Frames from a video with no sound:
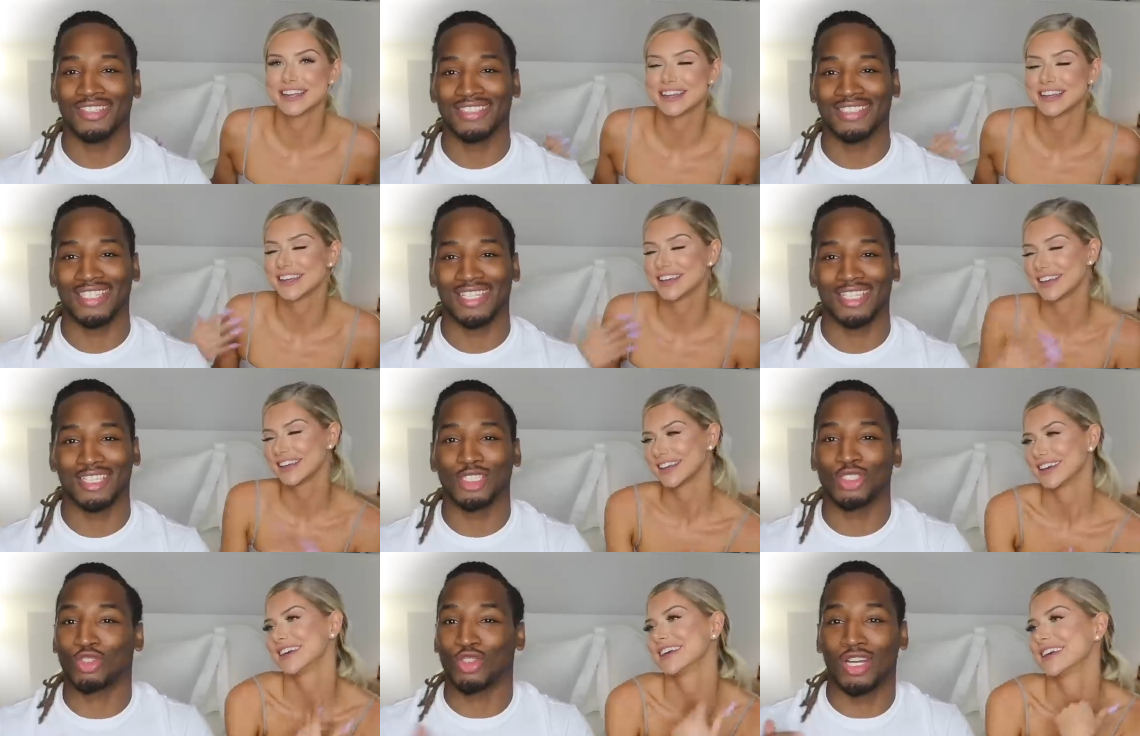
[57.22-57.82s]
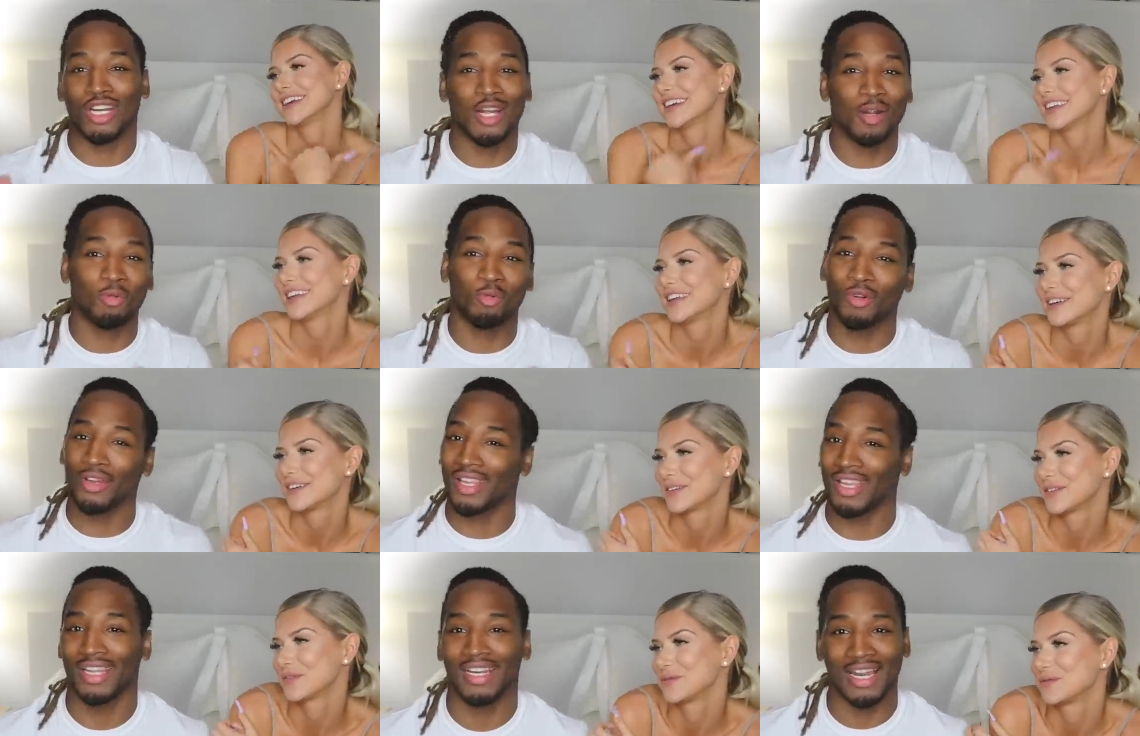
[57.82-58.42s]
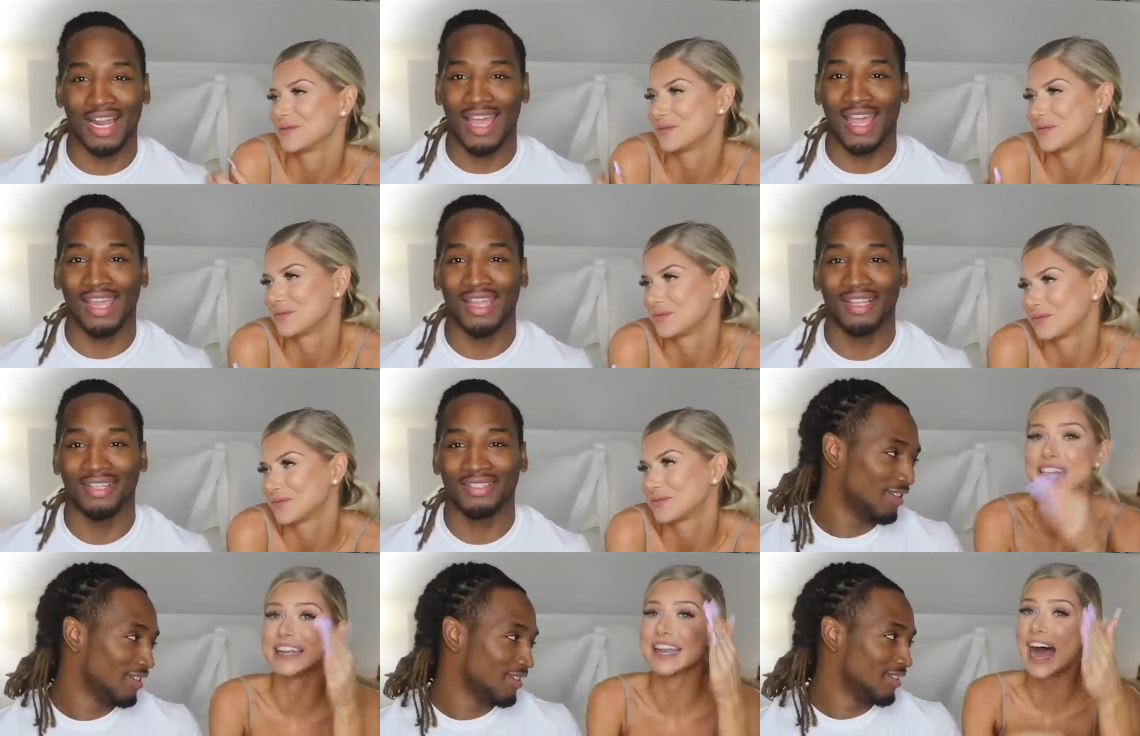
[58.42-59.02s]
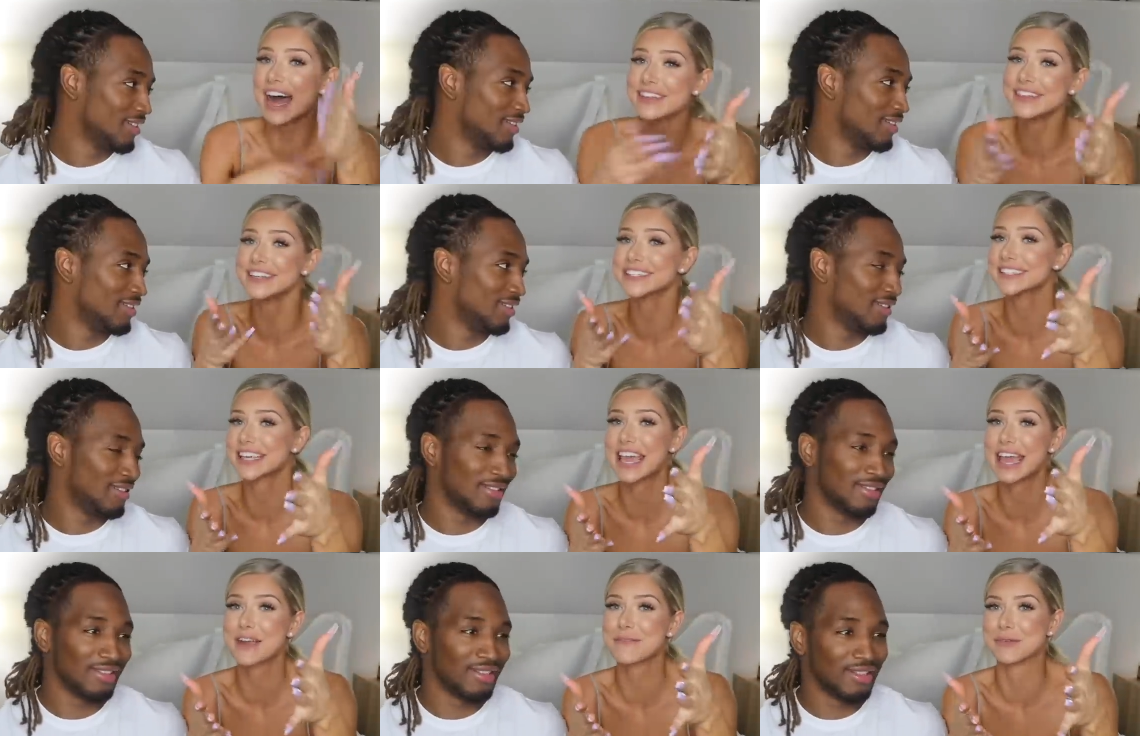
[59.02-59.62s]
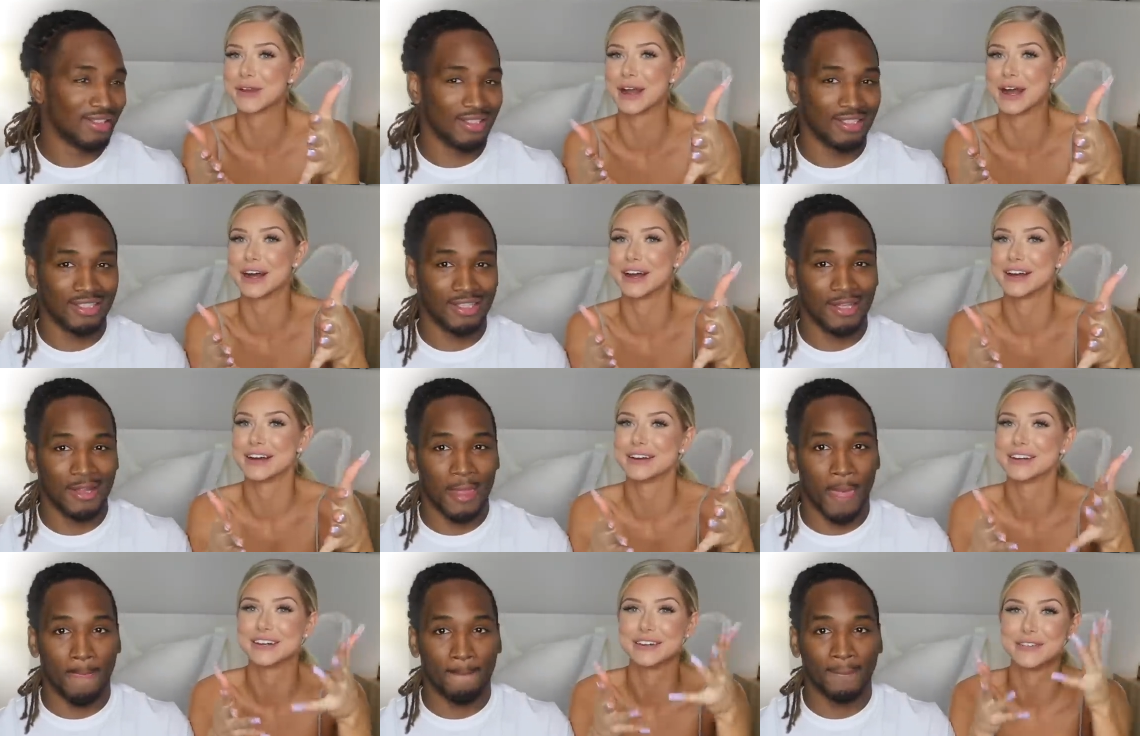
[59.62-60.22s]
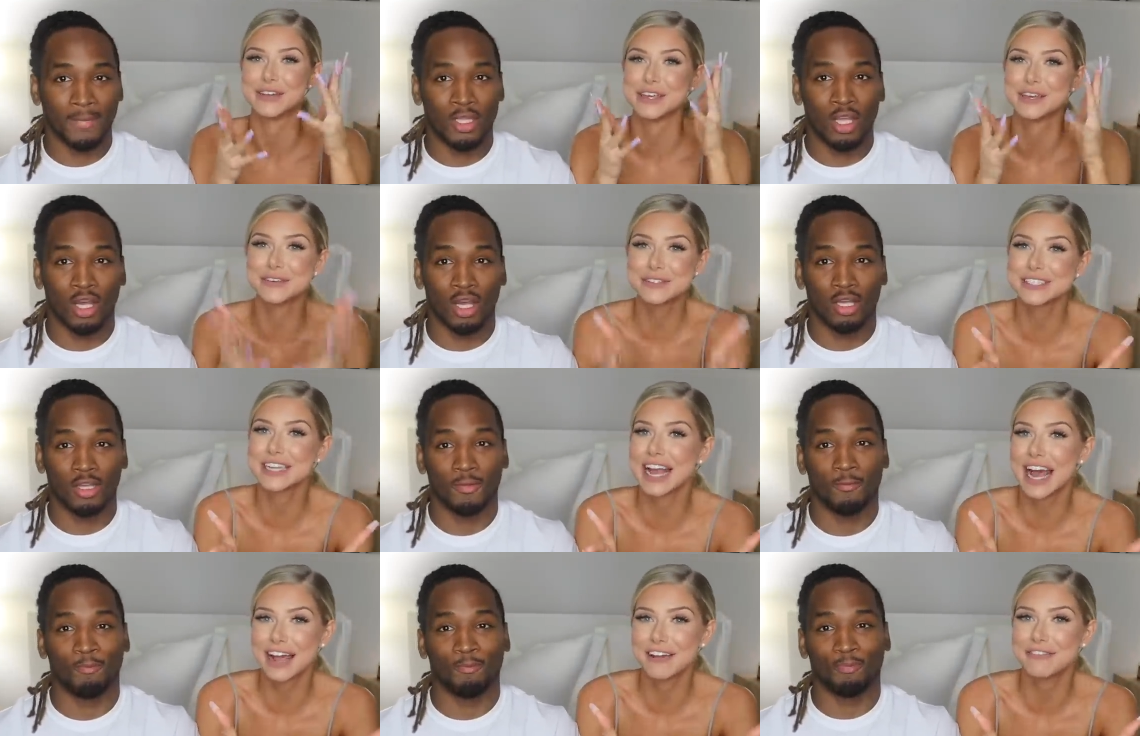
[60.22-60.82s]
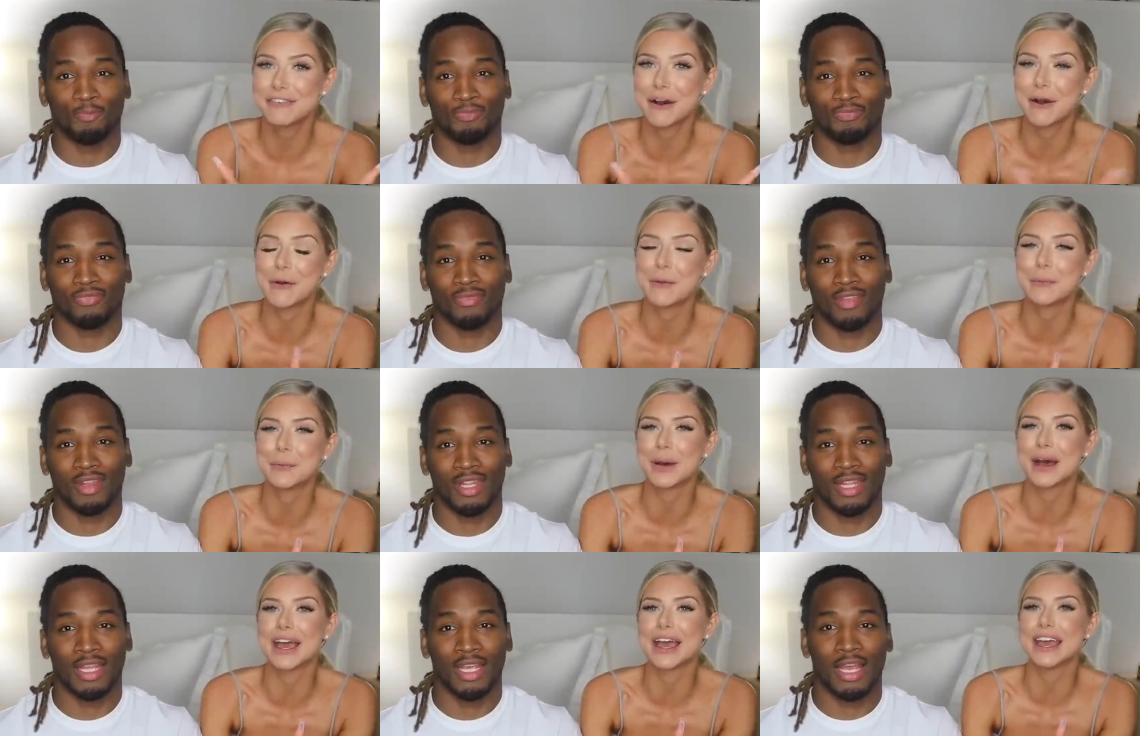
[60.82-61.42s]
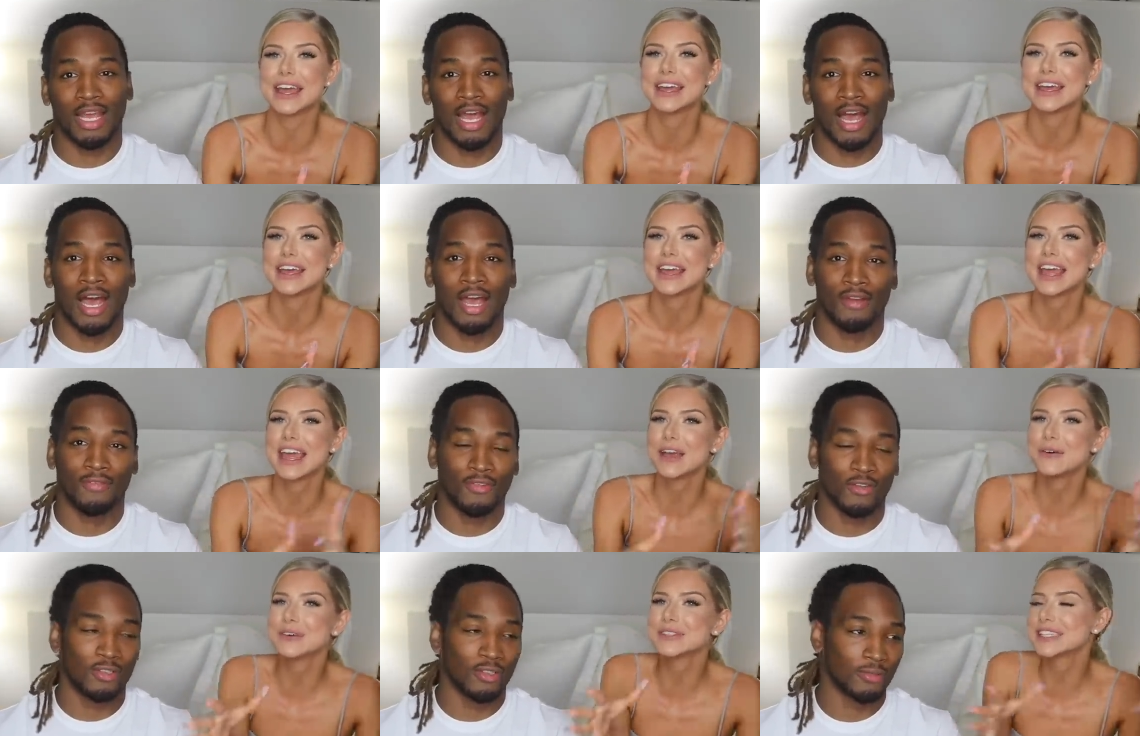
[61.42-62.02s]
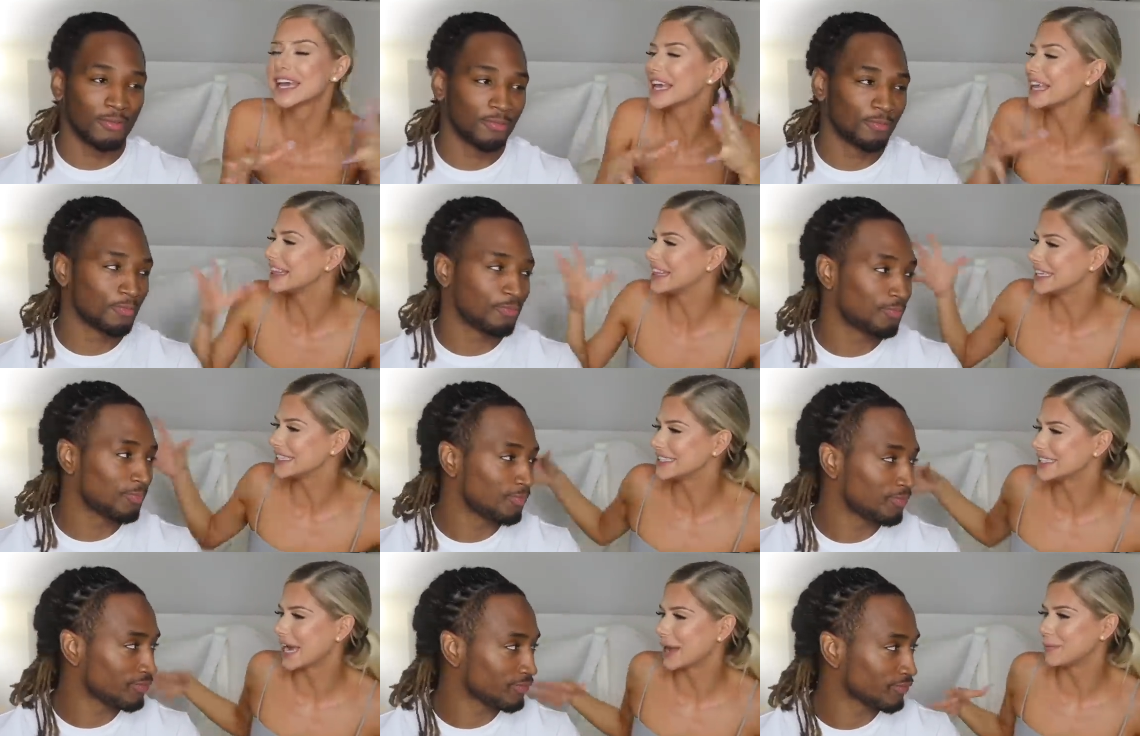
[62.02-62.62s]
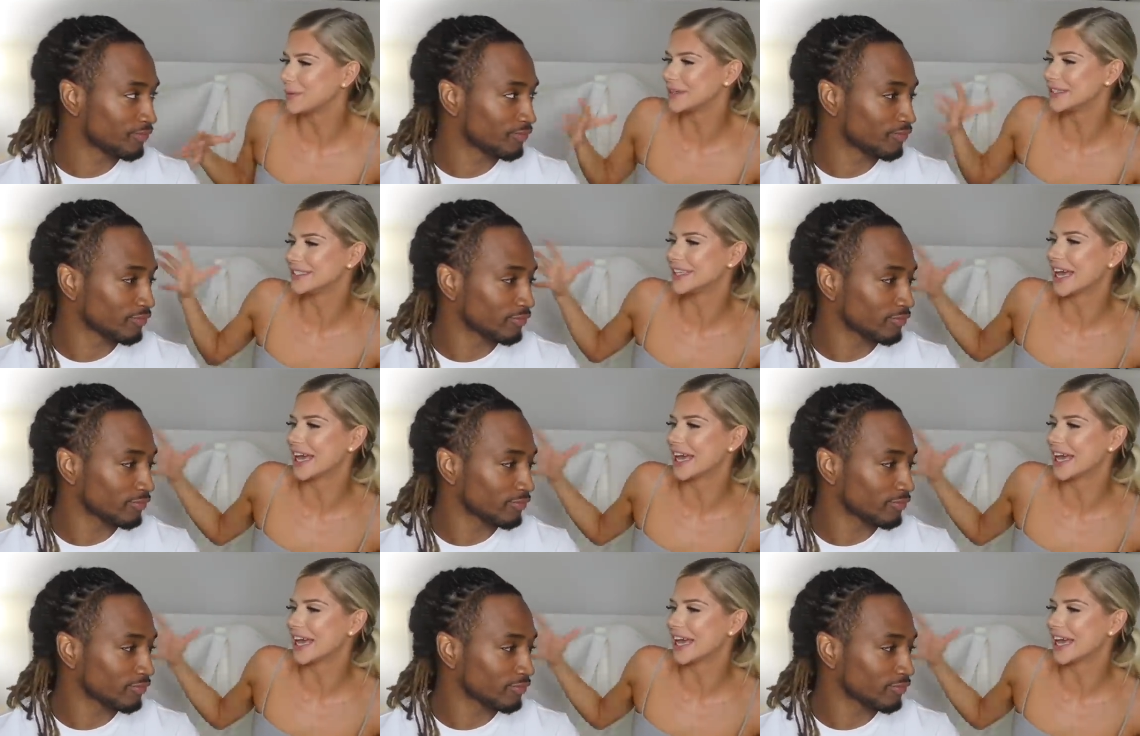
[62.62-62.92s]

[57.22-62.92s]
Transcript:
Speaker 1: know what I'm saying? Straight up ring light.
Speaker 2: Not this camera. We no. used an iPhone, but yeah, iPhone. it was like this type of